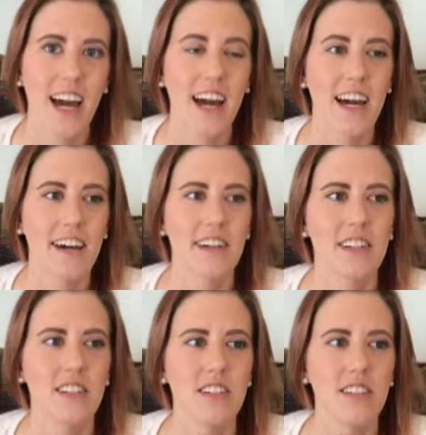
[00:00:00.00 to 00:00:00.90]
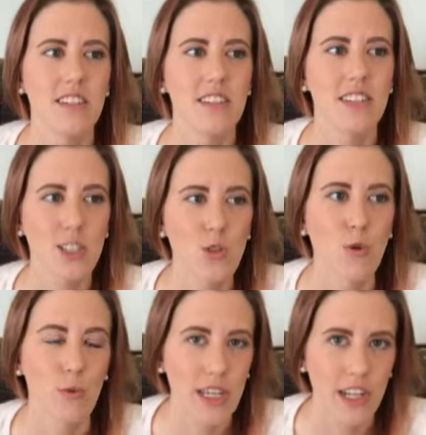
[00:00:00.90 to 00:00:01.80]
And this is
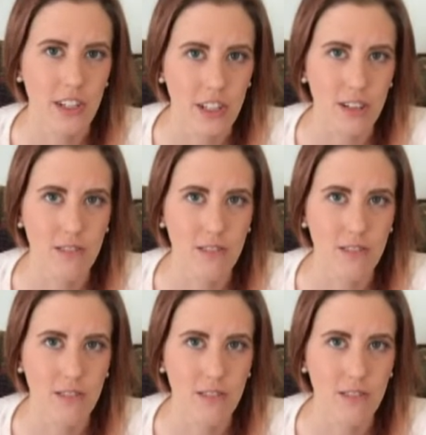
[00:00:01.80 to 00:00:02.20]
what we can